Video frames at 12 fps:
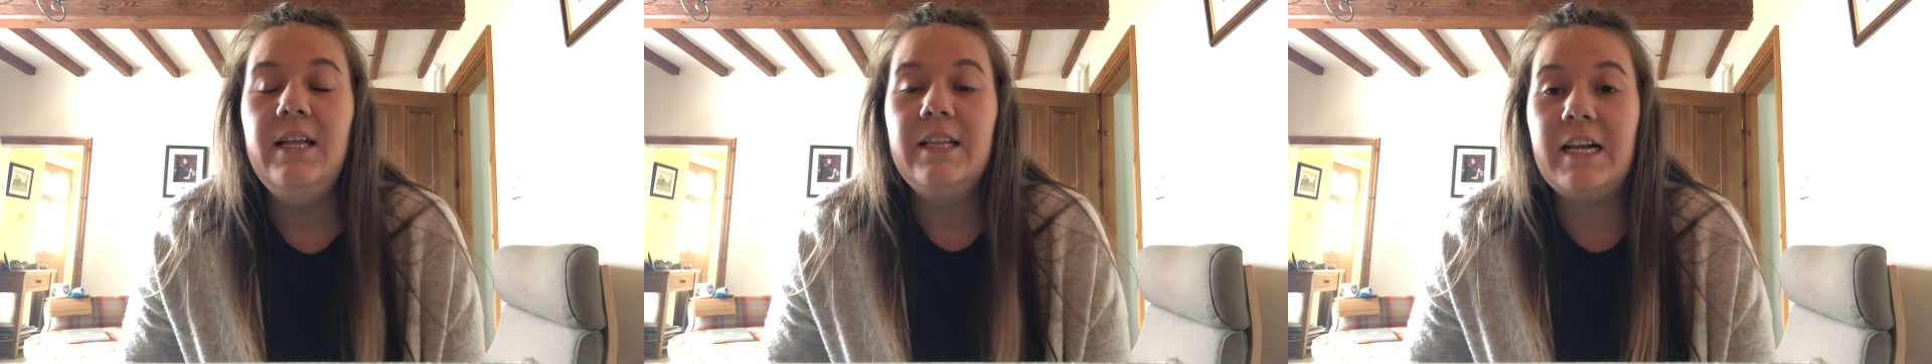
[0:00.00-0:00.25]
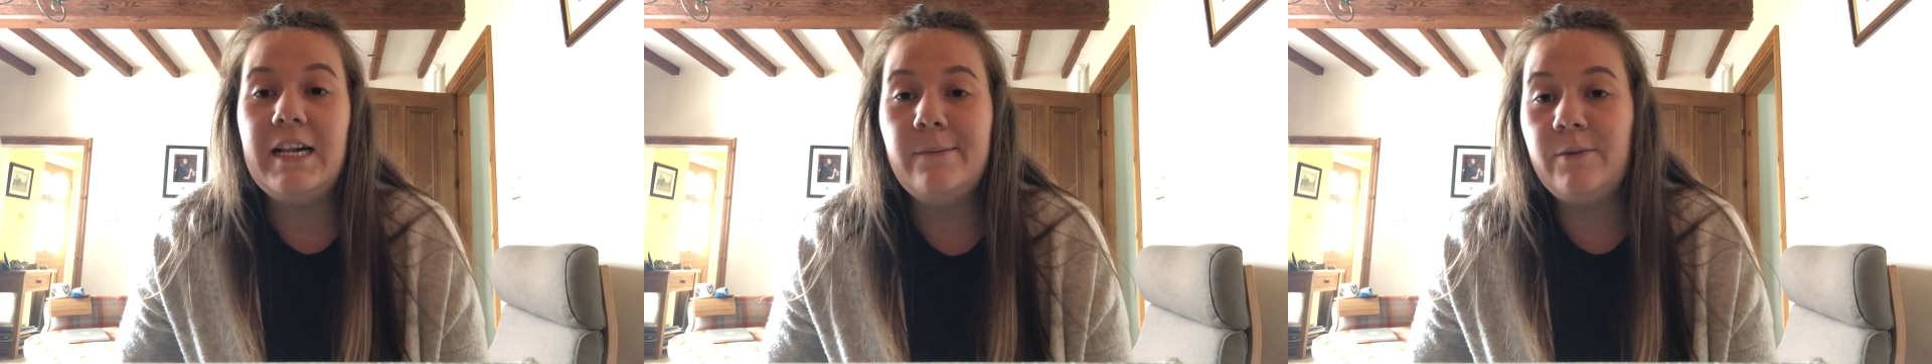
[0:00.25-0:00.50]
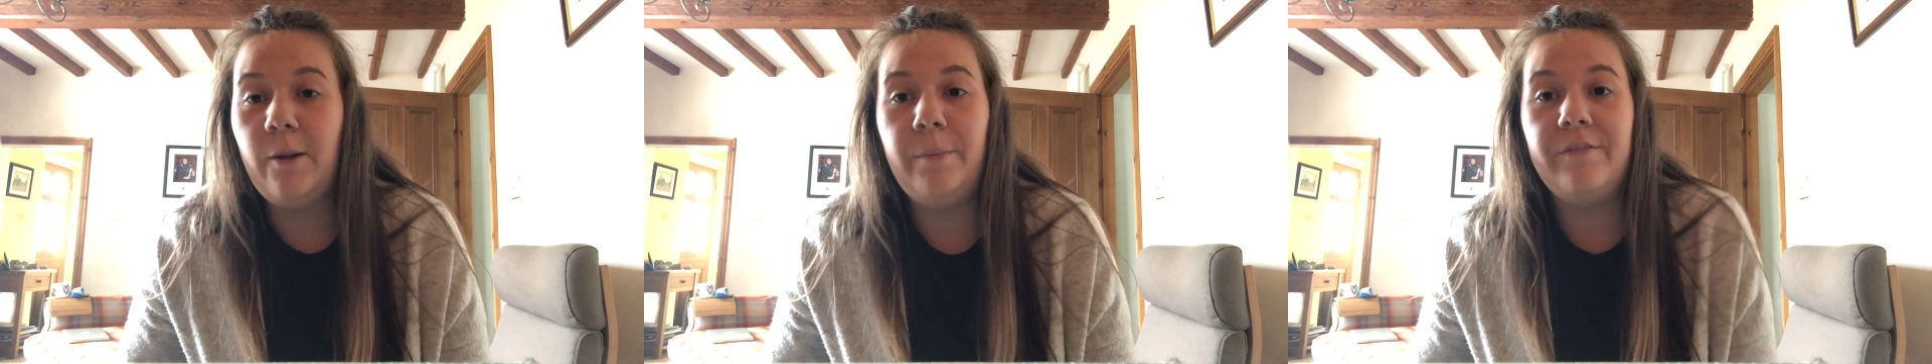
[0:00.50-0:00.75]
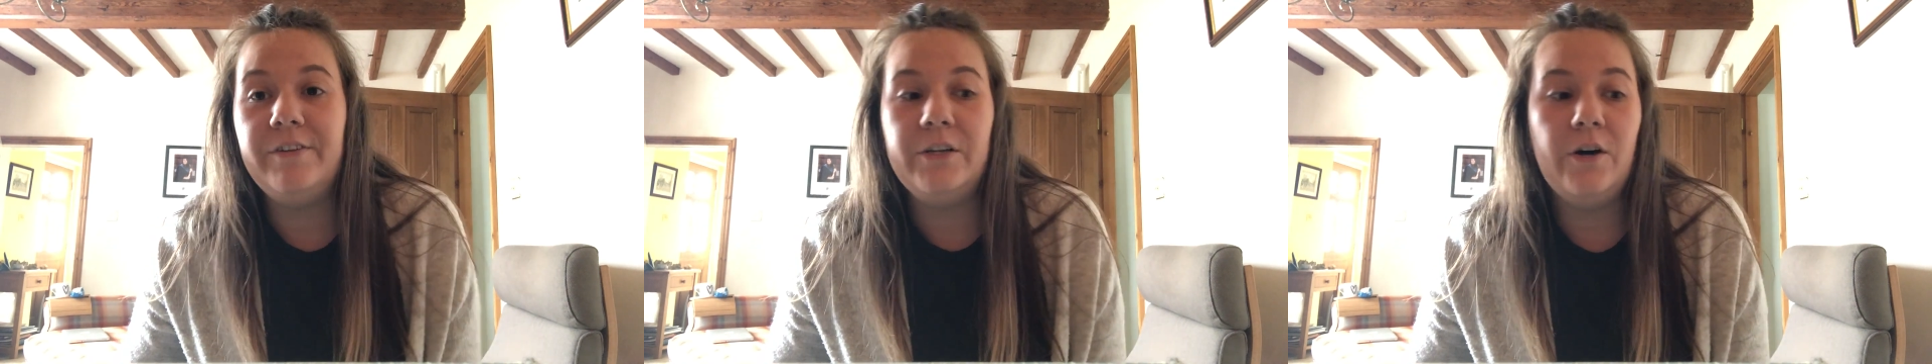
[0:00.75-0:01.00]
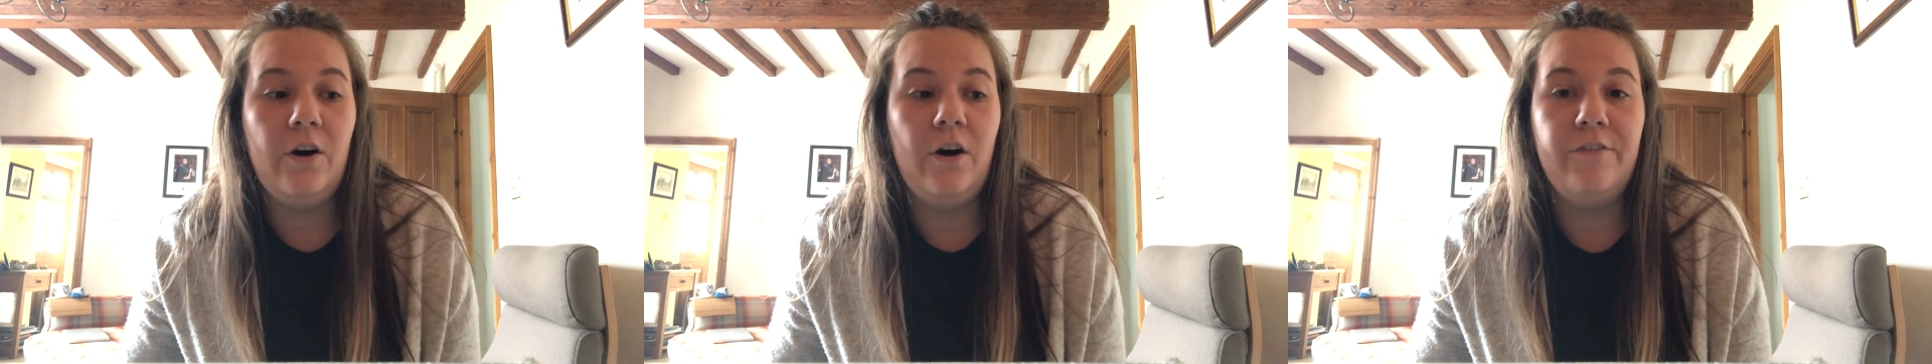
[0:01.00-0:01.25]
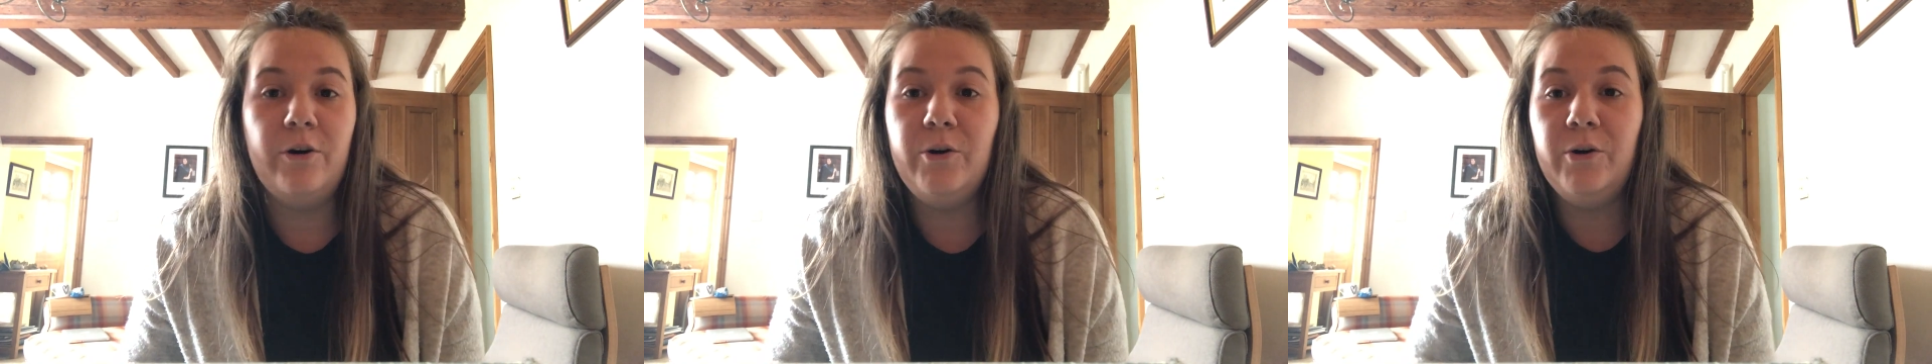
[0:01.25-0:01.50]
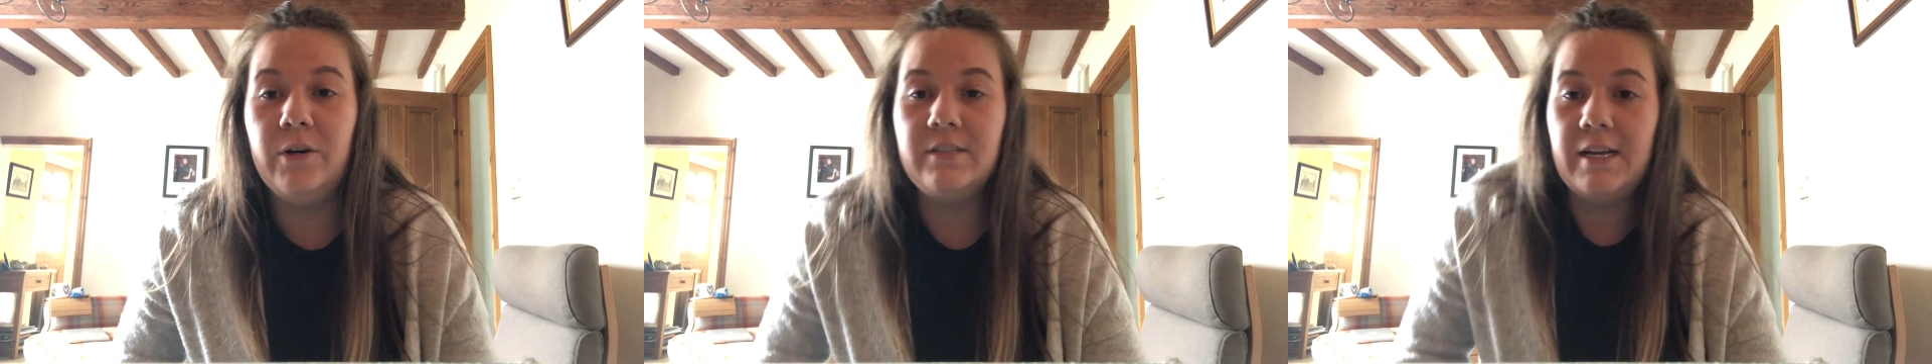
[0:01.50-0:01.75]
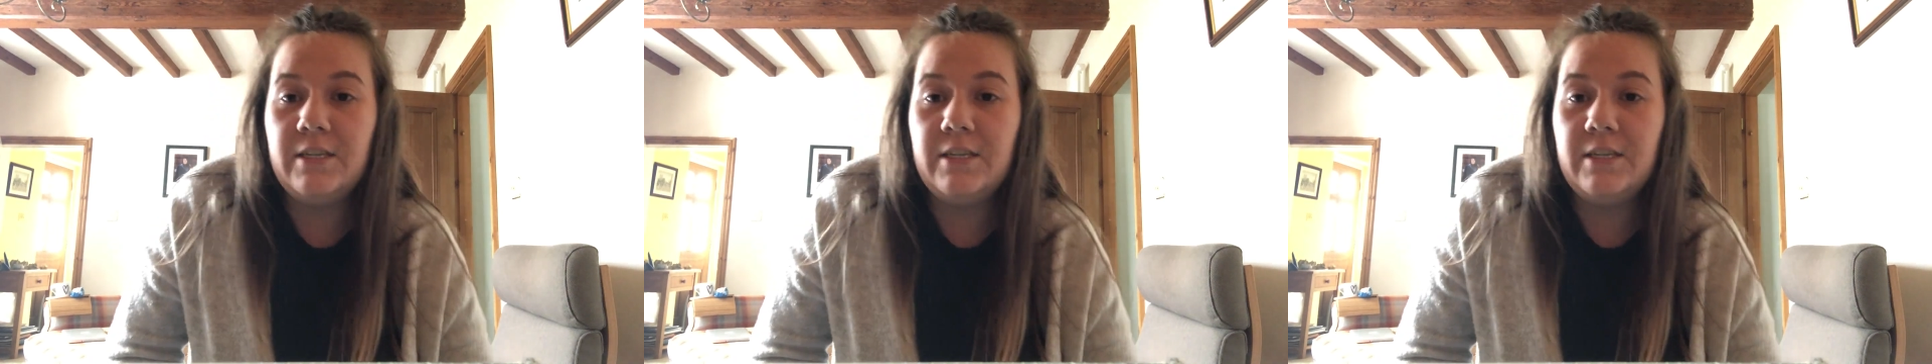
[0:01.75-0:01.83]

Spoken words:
the clip-clop of a horse,